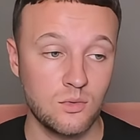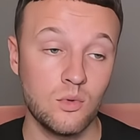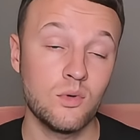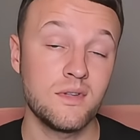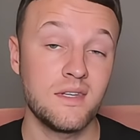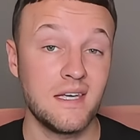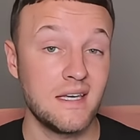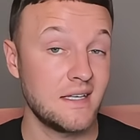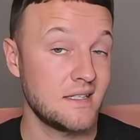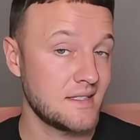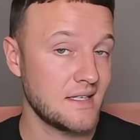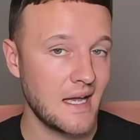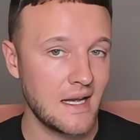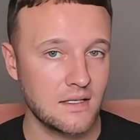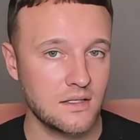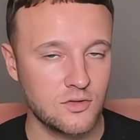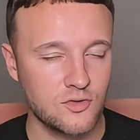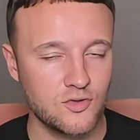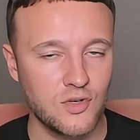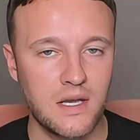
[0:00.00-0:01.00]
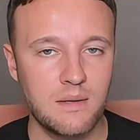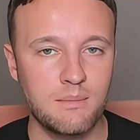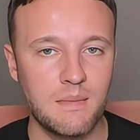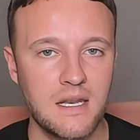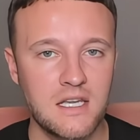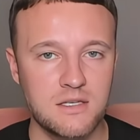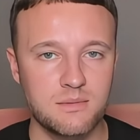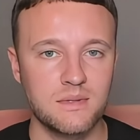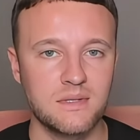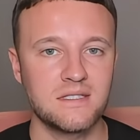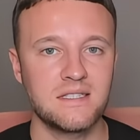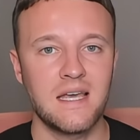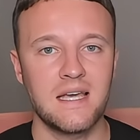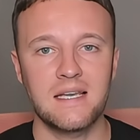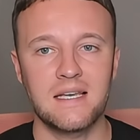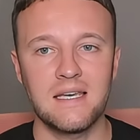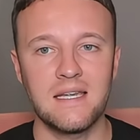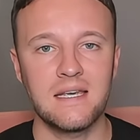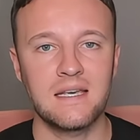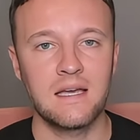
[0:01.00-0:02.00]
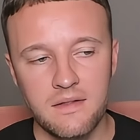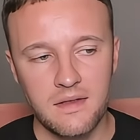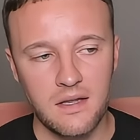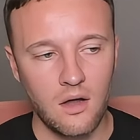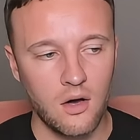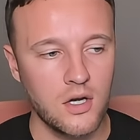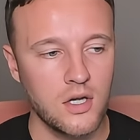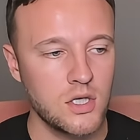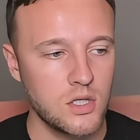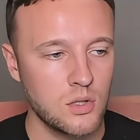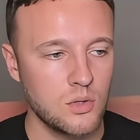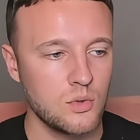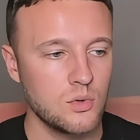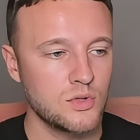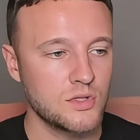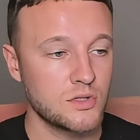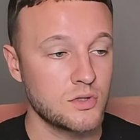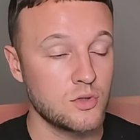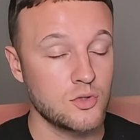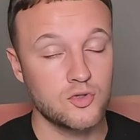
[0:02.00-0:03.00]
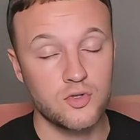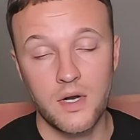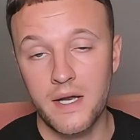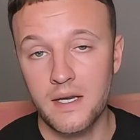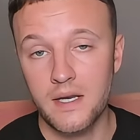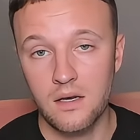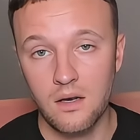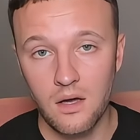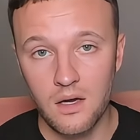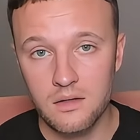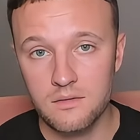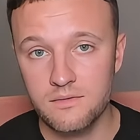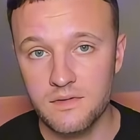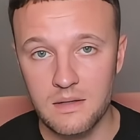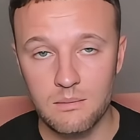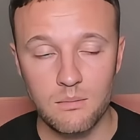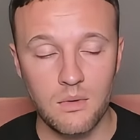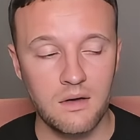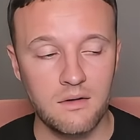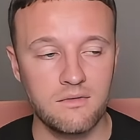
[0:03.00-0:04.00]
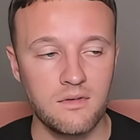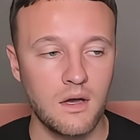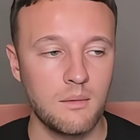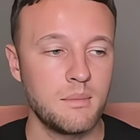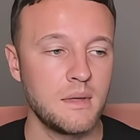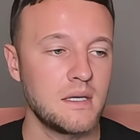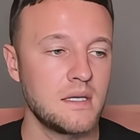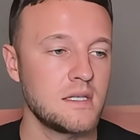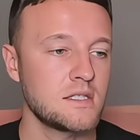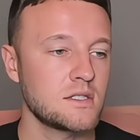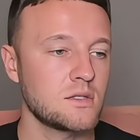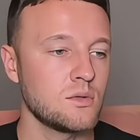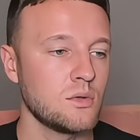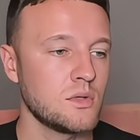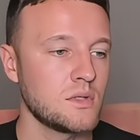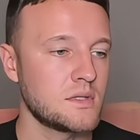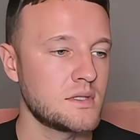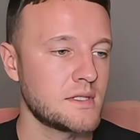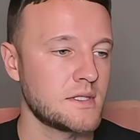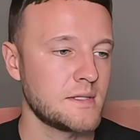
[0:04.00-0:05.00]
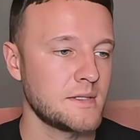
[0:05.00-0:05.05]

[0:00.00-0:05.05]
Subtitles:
or the exact trade management technique that I use to trade live in my VIP Discord